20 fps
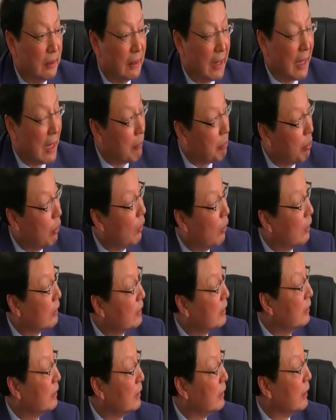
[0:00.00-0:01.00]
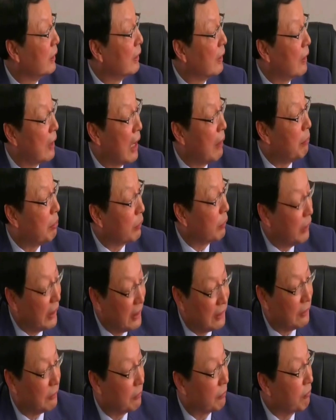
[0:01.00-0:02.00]
Airport, the
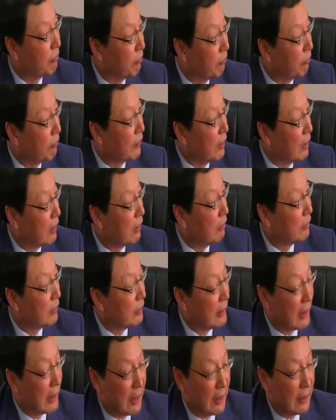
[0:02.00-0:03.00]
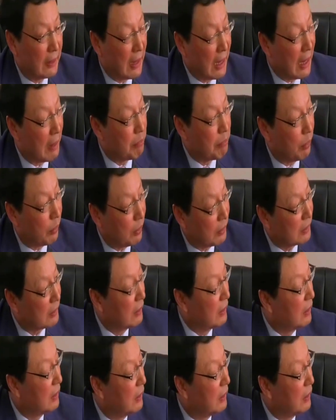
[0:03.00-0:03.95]
upgrading of the airport,